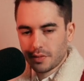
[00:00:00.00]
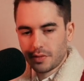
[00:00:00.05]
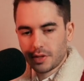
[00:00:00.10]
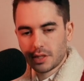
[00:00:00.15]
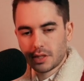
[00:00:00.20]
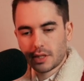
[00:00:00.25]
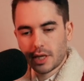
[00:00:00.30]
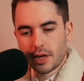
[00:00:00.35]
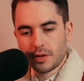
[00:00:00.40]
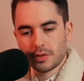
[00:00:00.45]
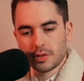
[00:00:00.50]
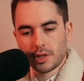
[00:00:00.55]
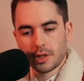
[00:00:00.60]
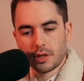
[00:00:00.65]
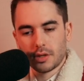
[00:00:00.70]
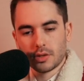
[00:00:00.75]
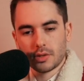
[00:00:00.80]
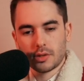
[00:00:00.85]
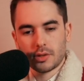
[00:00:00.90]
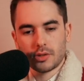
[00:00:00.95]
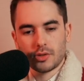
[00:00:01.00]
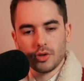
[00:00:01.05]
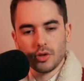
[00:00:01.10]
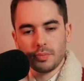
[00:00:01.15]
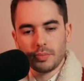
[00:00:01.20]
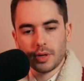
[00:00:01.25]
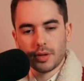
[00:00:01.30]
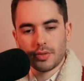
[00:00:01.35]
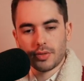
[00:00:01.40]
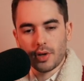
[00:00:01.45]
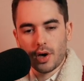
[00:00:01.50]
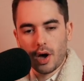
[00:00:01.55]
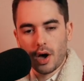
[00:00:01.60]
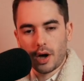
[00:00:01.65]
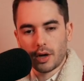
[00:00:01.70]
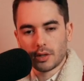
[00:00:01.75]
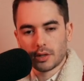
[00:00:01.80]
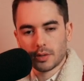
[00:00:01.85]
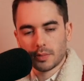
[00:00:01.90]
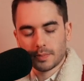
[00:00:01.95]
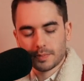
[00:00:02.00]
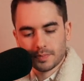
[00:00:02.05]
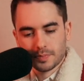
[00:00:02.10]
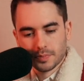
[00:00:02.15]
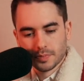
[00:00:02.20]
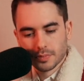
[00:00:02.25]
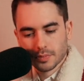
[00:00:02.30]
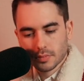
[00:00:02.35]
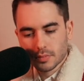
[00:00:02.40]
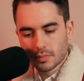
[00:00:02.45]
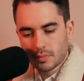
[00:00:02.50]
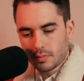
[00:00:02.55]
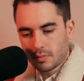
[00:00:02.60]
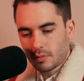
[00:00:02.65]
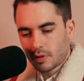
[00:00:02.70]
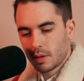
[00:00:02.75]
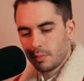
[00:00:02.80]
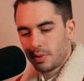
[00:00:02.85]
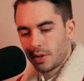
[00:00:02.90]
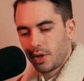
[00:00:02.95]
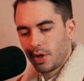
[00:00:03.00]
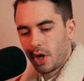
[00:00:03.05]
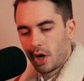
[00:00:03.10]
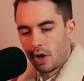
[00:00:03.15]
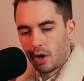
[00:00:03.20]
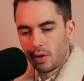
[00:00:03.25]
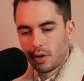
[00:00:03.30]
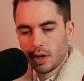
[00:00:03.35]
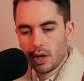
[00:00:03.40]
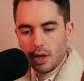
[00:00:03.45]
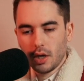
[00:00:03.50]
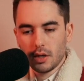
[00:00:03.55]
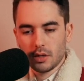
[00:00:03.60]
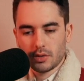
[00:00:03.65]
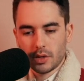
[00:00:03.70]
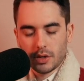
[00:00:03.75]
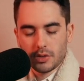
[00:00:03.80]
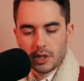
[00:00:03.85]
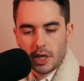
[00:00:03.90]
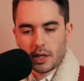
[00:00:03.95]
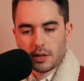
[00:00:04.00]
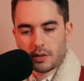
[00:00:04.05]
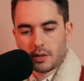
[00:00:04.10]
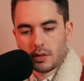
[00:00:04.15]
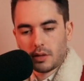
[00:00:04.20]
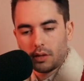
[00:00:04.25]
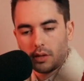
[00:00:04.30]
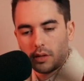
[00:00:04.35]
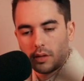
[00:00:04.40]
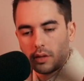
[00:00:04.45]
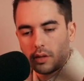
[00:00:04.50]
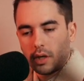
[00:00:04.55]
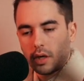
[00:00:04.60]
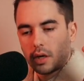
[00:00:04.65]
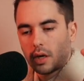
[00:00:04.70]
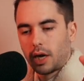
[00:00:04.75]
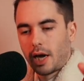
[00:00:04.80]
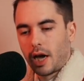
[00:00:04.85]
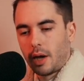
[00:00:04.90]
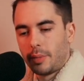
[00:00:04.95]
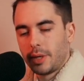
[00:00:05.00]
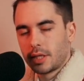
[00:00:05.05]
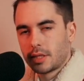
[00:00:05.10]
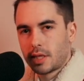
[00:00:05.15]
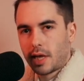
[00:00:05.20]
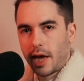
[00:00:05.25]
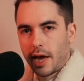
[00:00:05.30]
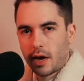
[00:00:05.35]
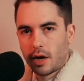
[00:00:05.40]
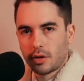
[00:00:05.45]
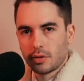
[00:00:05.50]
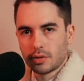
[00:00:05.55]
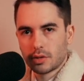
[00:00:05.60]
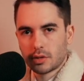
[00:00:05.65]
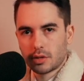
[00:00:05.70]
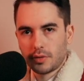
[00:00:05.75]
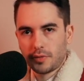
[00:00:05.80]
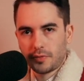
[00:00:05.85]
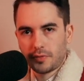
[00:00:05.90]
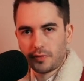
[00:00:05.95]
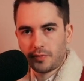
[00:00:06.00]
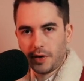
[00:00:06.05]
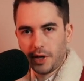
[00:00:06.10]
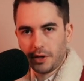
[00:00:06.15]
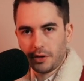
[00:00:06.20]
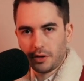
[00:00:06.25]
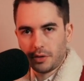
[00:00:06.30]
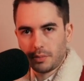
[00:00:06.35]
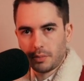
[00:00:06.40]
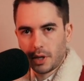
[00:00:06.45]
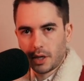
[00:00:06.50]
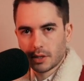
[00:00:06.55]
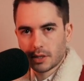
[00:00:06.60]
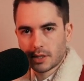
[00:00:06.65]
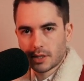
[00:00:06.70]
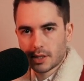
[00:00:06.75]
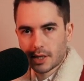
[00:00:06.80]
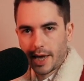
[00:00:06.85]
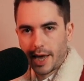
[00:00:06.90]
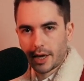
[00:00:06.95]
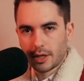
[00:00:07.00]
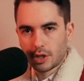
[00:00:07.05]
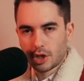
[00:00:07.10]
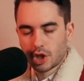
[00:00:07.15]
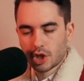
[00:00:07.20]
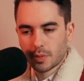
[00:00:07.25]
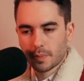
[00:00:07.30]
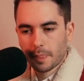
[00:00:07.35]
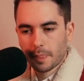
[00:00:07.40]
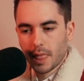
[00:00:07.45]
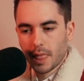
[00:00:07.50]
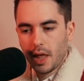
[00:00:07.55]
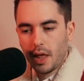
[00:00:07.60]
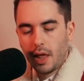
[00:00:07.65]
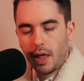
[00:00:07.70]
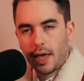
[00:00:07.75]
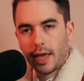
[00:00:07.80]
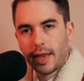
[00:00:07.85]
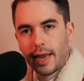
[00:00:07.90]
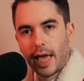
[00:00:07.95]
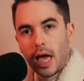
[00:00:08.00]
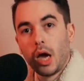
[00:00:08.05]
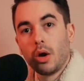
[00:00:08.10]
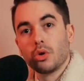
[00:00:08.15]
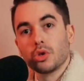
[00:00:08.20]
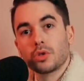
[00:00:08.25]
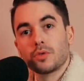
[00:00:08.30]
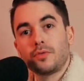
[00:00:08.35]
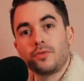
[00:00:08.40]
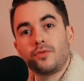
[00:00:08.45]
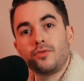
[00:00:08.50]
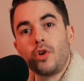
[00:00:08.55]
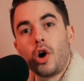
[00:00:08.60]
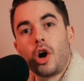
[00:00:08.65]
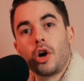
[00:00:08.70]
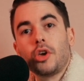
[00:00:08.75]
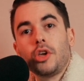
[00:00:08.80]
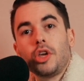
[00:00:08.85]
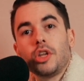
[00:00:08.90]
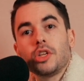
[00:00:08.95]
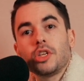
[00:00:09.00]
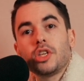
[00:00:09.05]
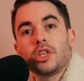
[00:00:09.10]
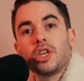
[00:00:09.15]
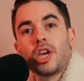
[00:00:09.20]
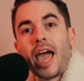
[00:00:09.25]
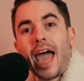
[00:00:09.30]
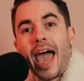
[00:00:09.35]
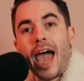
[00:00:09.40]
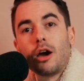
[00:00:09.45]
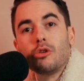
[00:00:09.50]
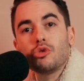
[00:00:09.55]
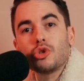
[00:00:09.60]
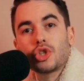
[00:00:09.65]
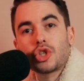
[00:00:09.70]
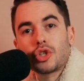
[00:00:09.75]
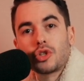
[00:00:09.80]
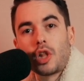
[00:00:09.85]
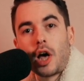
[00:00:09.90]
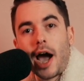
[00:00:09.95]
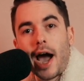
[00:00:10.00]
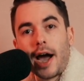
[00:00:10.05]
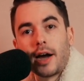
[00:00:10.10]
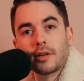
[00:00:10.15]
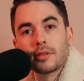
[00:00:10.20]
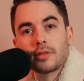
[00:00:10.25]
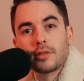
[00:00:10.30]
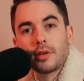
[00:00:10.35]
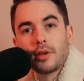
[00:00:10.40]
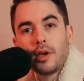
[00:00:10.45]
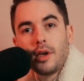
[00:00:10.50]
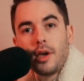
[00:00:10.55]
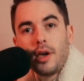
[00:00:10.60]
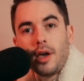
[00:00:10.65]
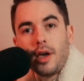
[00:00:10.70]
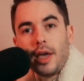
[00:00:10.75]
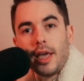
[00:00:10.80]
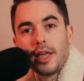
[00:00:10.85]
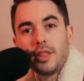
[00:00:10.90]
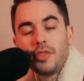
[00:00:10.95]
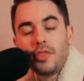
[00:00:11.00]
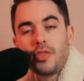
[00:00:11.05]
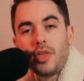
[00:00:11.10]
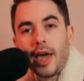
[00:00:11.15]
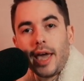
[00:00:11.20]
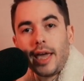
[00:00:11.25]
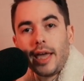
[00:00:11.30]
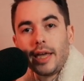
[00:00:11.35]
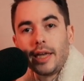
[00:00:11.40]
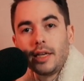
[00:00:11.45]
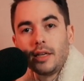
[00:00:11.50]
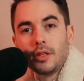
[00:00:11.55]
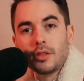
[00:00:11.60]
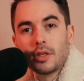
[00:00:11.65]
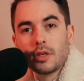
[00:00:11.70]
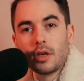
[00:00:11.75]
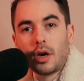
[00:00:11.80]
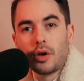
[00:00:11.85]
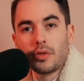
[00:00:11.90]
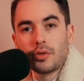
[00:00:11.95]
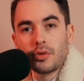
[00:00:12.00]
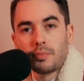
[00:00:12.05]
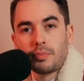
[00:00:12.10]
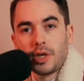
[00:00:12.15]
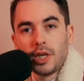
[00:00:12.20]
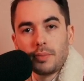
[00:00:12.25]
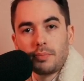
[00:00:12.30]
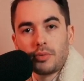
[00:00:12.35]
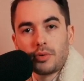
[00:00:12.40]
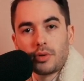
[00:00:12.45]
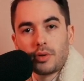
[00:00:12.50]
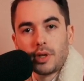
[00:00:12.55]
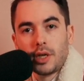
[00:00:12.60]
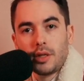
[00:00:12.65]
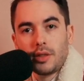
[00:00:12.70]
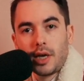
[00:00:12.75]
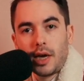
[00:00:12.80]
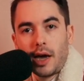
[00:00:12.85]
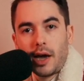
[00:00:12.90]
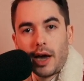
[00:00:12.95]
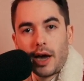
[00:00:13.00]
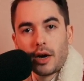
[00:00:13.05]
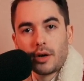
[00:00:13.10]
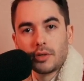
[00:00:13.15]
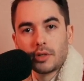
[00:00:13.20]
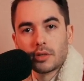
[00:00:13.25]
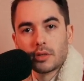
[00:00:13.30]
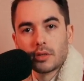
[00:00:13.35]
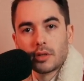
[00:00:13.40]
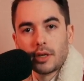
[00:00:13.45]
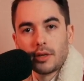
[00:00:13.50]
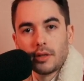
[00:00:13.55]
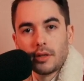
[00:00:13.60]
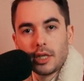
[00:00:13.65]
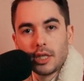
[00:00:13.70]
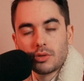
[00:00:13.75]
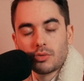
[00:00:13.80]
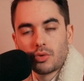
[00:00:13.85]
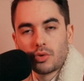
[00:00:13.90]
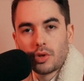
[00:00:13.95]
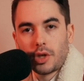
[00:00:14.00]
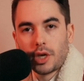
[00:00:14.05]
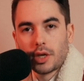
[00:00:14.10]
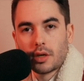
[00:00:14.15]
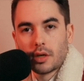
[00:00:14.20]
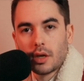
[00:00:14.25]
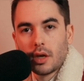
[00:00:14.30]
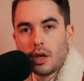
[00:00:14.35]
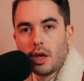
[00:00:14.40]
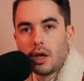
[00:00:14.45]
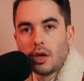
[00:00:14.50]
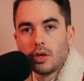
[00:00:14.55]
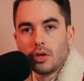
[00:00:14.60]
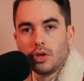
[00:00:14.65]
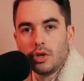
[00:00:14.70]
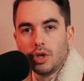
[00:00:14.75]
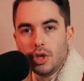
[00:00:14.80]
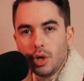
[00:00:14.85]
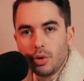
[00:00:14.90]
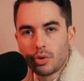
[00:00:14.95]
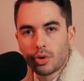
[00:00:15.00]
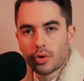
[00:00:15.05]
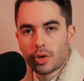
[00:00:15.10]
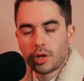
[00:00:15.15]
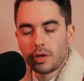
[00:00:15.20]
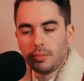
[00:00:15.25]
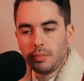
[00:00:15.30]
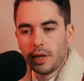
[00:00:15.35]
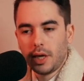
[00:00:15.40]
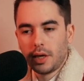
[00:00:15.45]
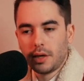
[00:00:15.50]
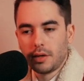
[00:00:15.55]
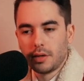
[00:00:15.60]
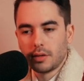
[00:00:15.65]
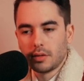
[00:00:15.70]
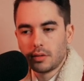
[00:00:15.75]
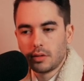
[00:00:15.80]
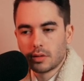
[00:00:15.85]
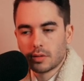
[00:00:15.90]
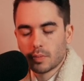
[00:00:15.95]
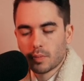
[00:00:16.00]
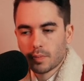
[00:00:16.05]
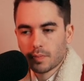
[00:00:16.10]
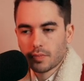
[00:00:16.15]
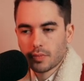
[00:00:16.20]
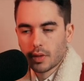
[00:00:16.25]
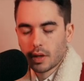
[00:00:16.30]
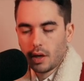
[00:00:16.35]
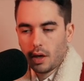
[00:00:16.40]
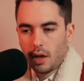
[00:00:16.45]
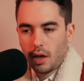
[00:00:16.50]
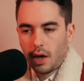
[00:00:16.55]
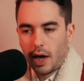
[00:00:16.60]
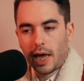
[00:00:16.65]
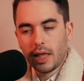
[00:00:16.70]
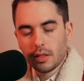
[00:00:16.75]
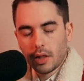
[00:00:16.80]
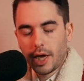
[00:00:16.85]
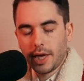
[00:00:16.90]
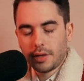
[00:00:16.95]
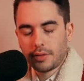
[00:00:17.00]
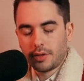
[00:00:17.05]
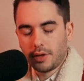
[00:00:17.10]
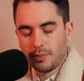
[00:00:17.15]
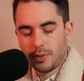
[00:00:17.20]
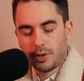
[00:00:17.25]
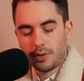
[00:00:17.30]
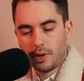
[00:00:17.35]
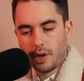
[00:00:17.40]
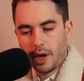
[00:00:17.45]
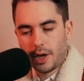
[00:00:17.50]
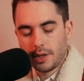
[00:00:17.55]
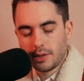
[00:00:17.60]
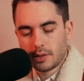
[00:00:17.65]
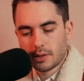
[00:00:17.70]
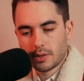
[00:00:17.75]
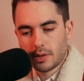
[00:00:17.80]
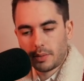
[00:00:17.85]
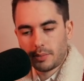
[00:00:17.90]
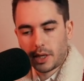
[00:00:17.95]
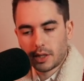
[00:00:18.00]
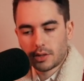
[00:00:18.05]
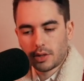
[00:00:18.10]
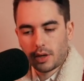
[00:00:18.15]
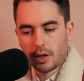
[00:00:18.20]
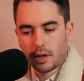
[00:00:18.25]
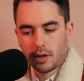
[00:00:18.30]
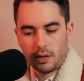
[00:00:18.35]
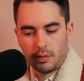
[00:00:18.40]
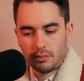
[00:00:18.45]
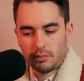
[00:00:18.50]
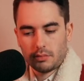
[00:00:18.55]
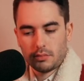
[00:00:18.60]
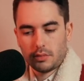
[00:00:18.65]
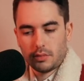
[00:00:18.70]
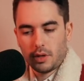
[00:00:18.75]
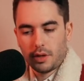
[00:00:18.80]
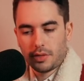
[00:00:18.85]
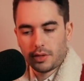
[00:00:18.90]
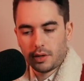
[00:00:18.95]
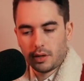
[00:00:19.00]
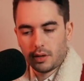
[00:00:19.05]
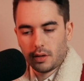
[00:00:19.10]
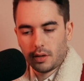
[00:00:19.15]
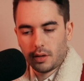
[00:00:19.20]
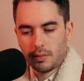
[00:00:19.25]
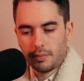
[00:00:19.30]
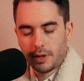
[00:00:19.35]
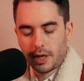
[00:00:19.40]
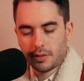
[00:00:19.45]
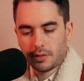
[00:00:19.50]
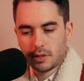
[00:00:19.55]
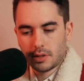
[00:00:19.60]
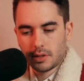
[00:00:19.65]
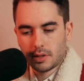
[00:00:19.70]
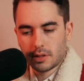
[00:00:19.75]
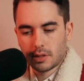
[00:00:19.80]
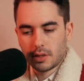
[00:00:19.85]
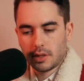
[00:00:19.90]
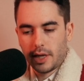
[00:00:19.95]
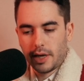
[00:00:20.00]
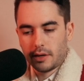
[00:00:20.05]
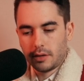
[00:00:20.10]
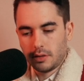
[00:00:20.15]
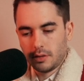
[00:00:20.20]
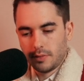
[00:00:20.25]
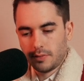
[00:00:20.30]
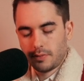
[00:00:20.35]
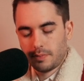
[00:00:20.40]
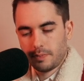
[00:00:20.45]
This sounds like a stupid thought, but no. So I was at a comic's house to film a sketch, and I was fucking couch locked. And the other people in the house, these were like newer comedians. I like them. They're nice. So I'm not talking, nothing about this is negative.